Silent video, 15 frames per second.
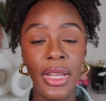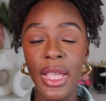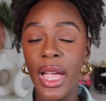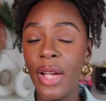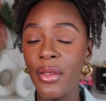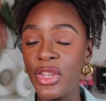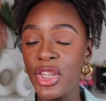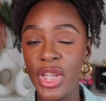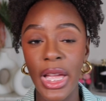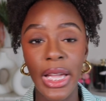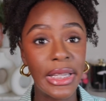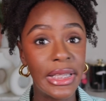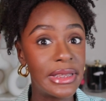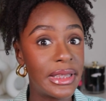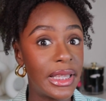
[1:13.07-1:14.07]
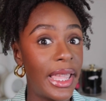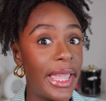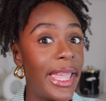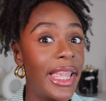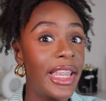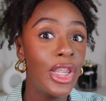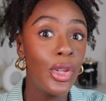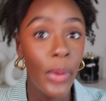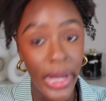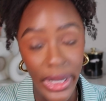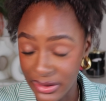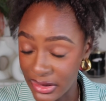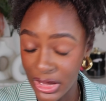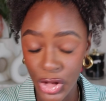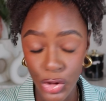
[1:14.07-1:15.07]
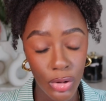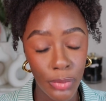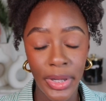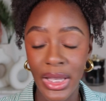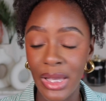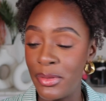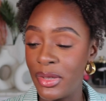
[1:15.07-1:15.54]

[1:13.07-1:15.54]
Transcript: heavy jackets anyways, unless you're in Miami,